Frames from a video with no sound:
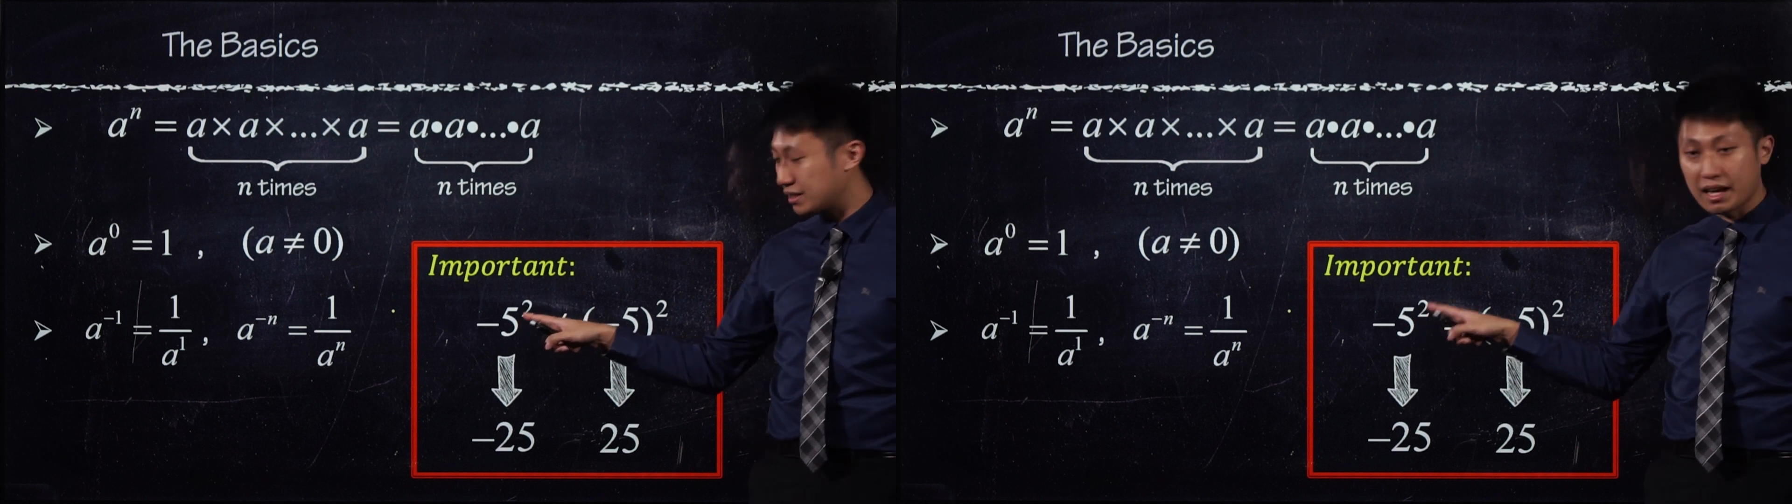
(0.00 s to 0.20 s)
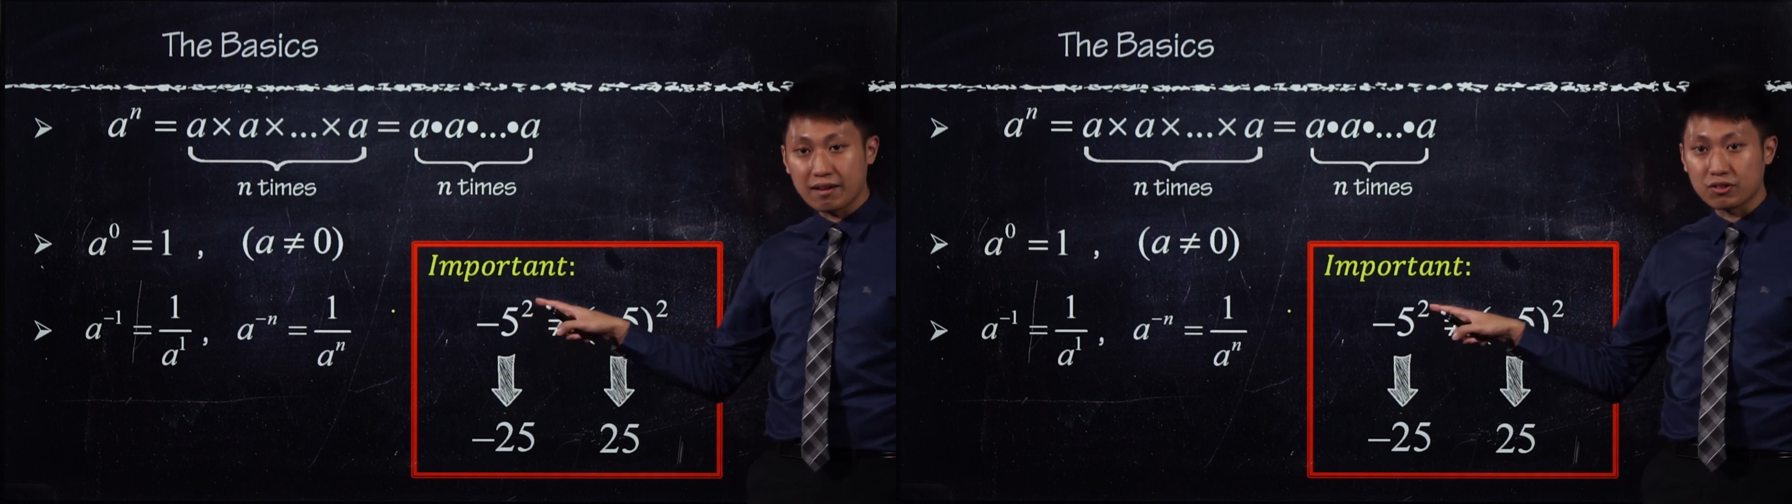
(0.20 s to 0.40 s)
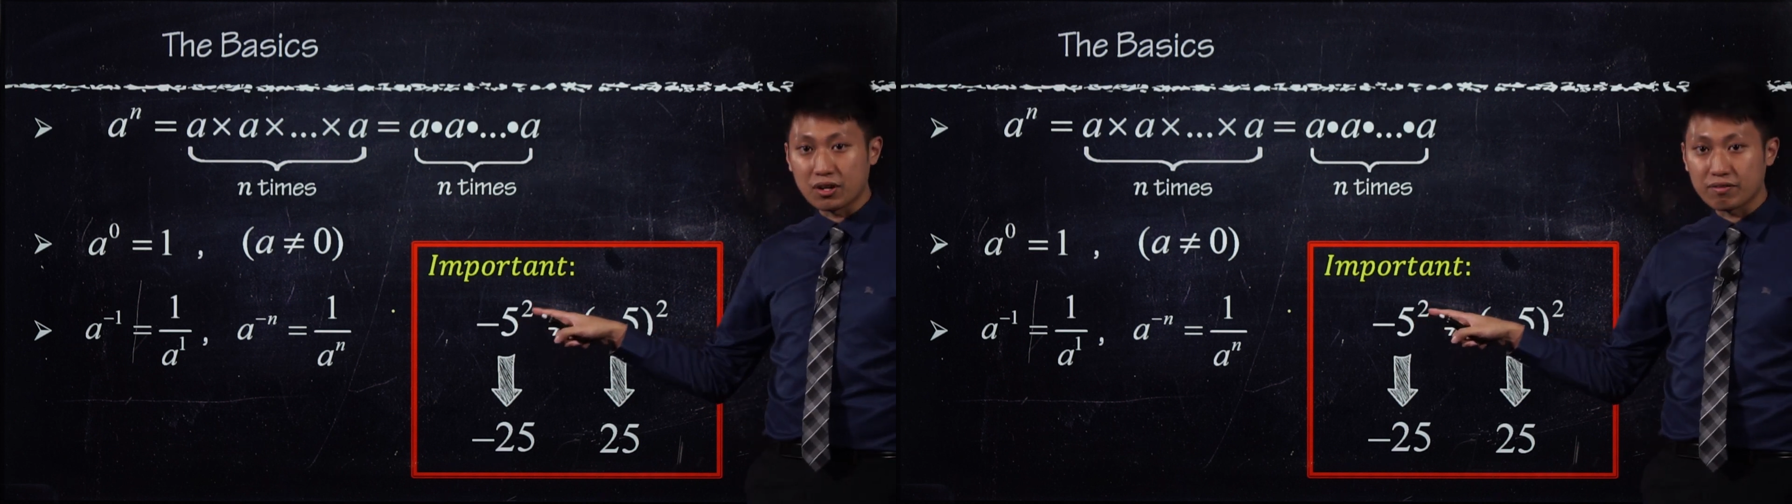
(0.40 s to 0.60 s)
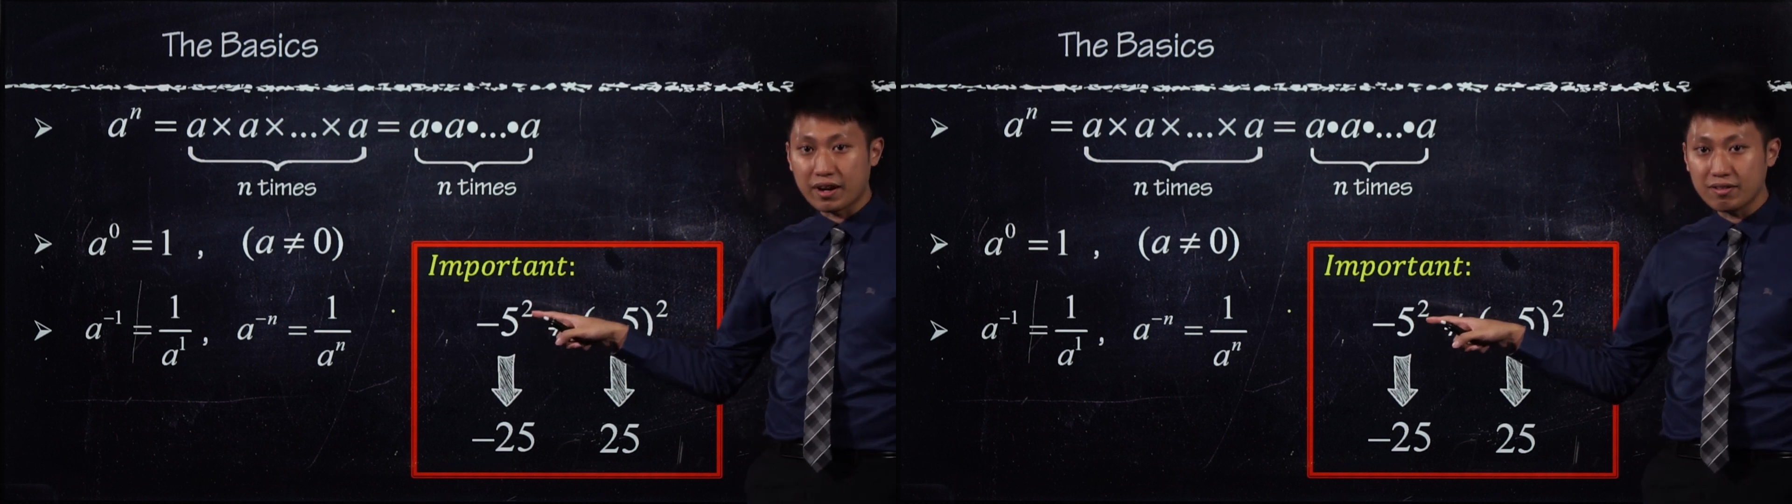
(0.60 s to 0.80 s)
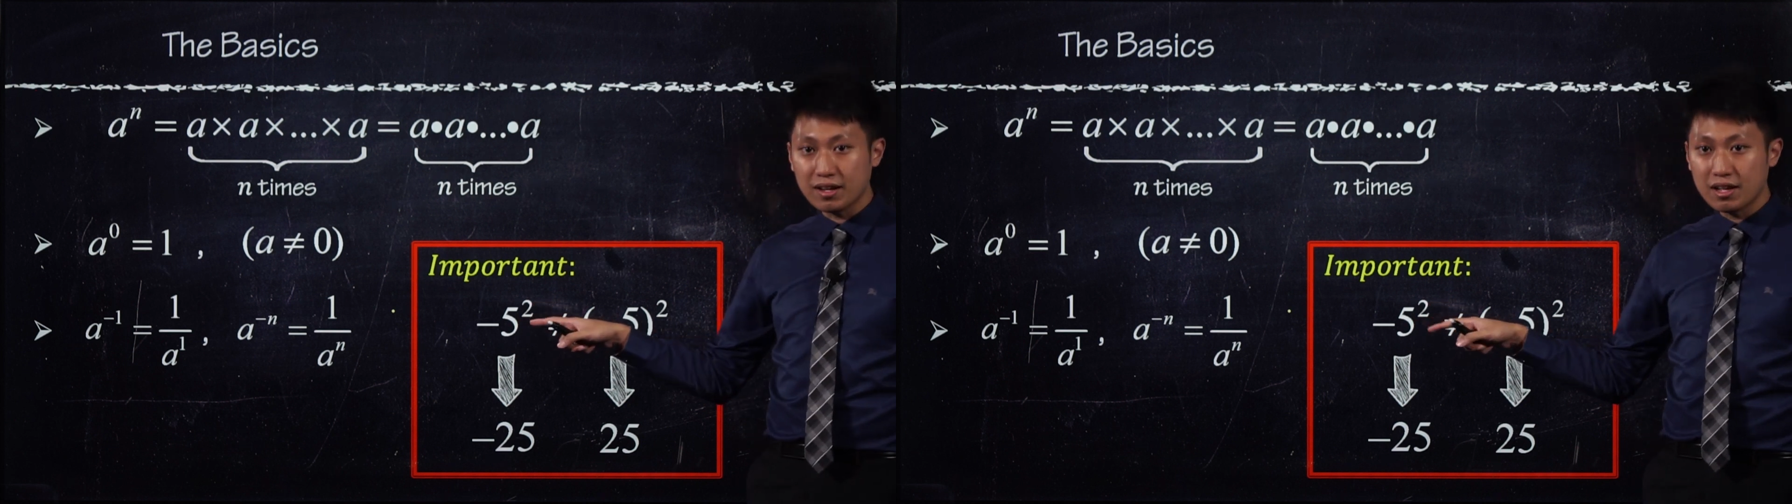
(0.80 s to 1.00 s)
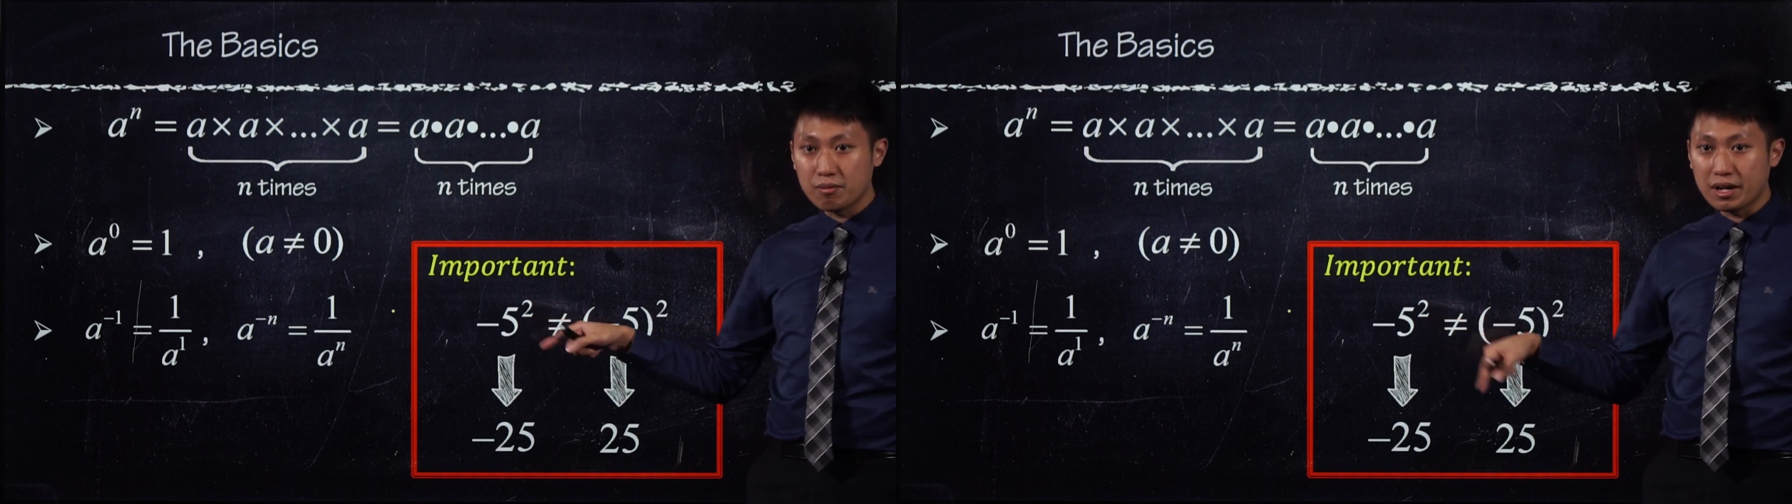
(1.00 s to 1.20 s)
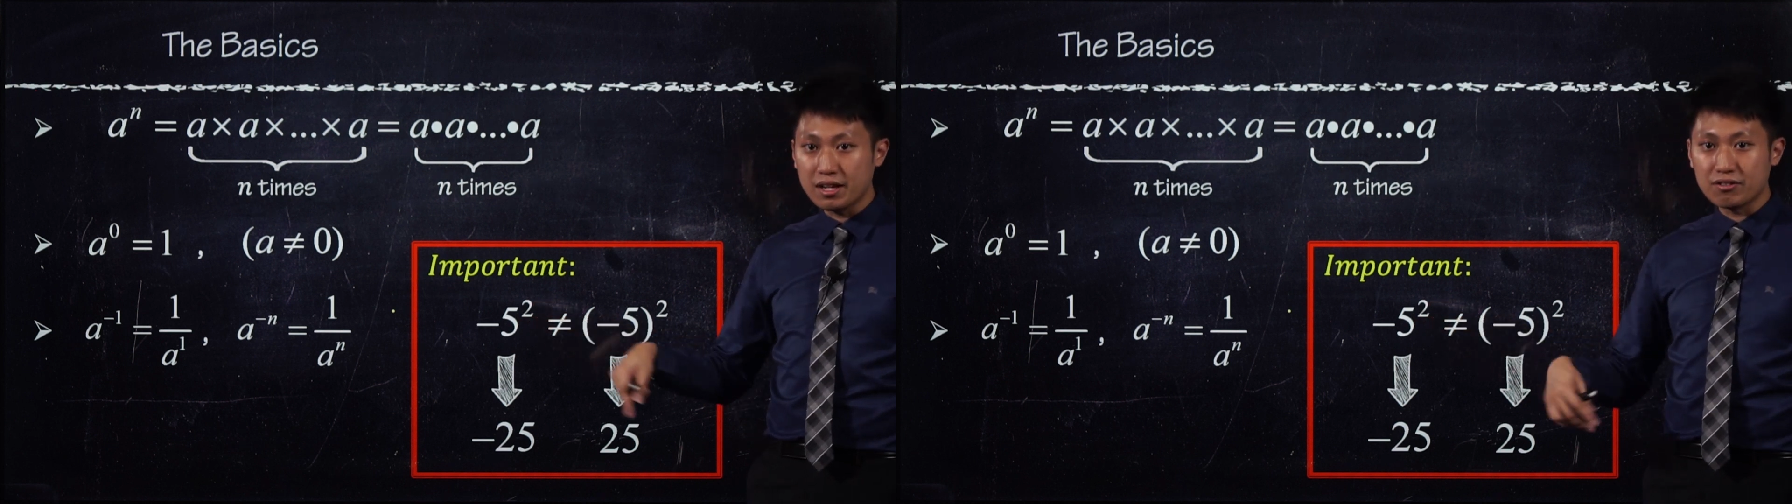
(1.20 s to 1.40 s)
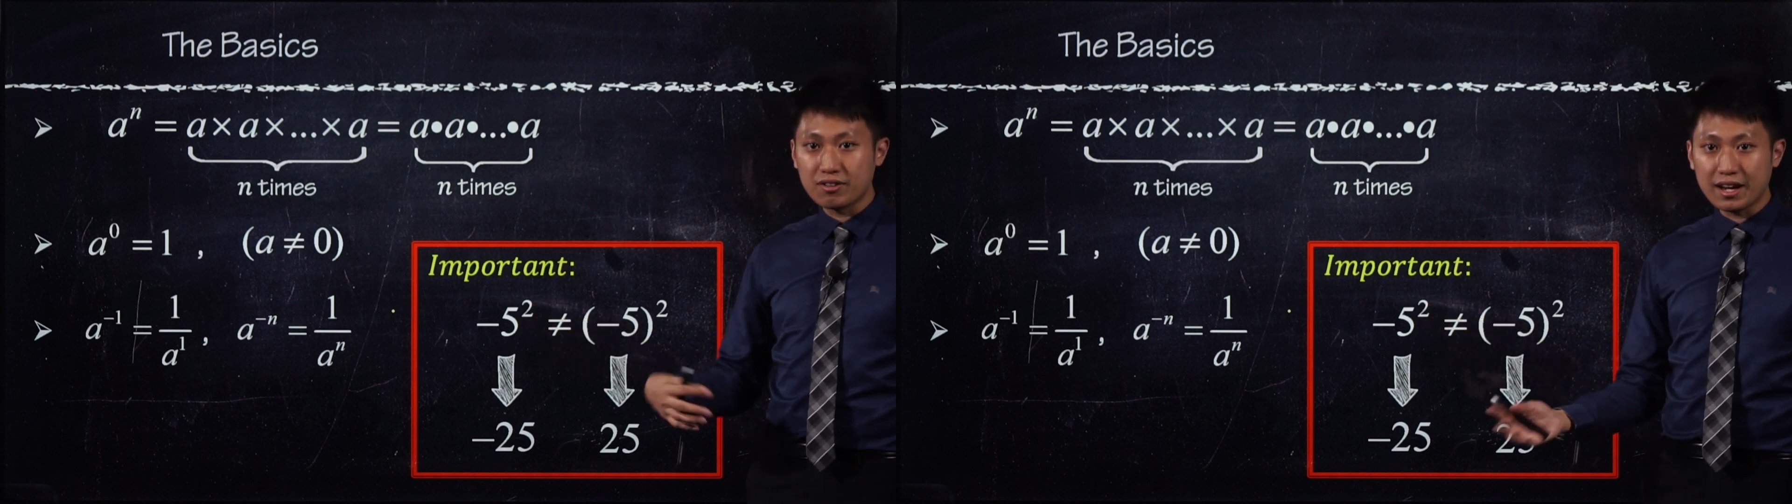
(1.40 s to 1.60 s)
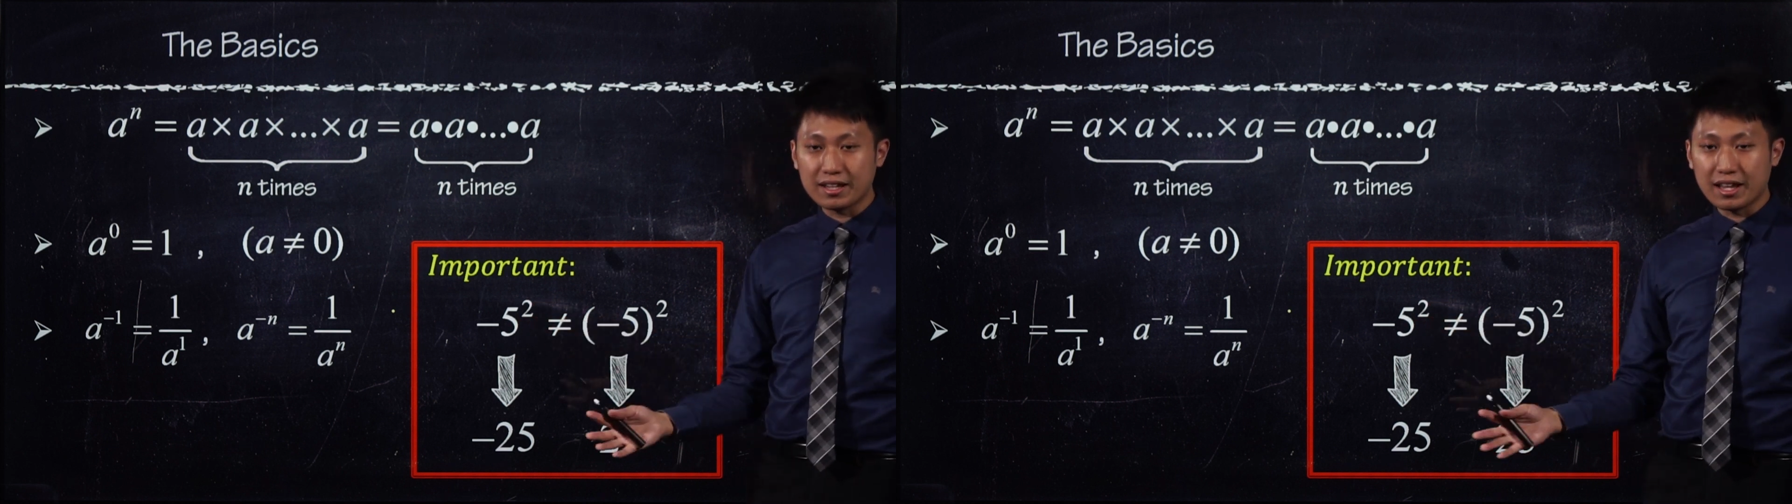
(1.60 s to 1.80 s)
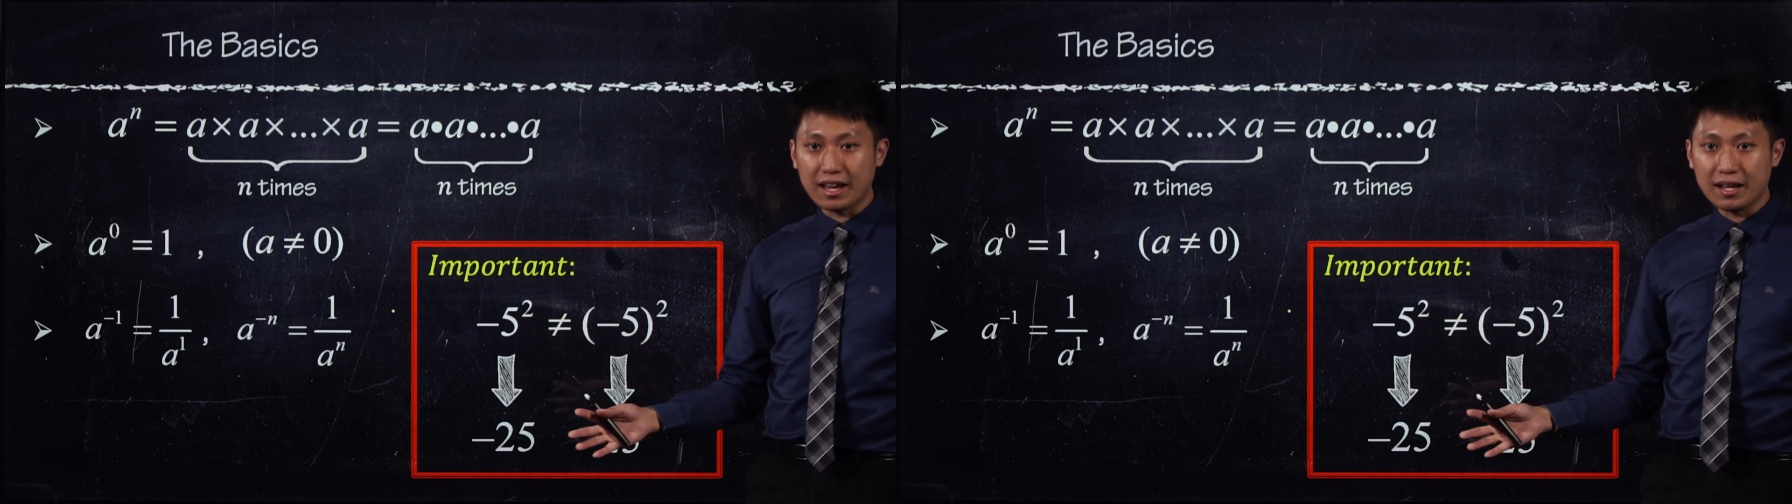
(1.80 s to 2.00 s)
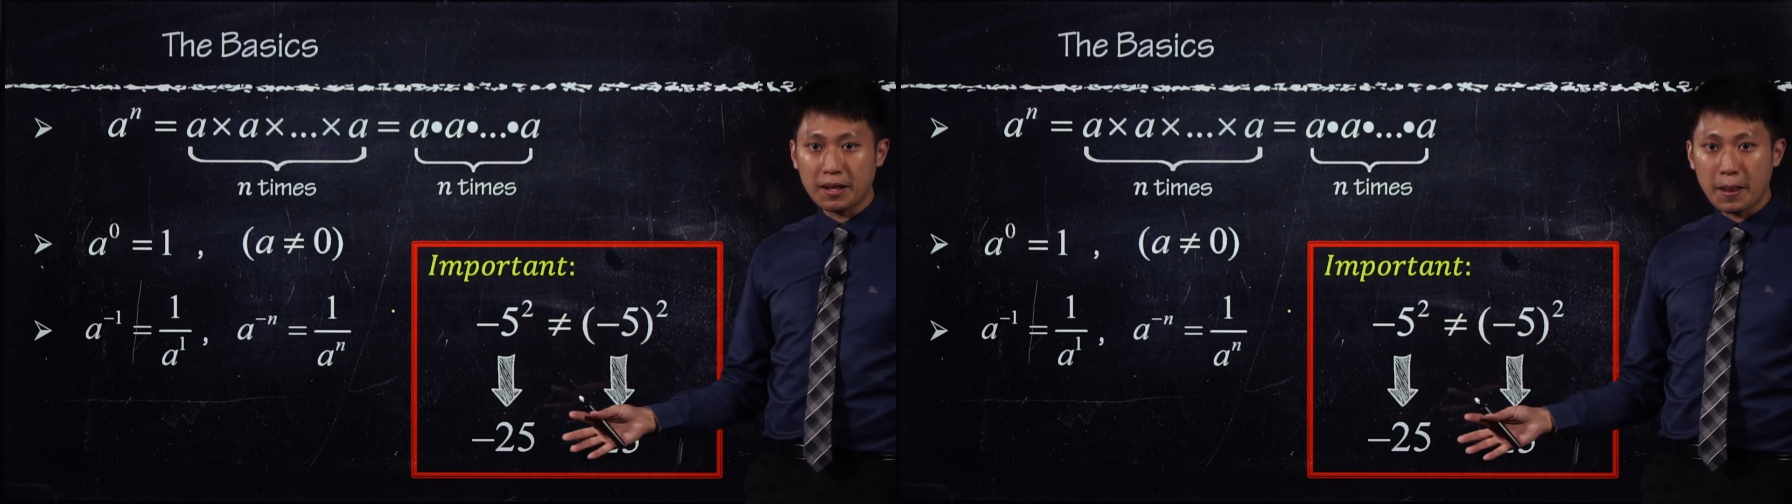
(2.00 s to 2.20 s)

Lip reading: -25, but then you write it there.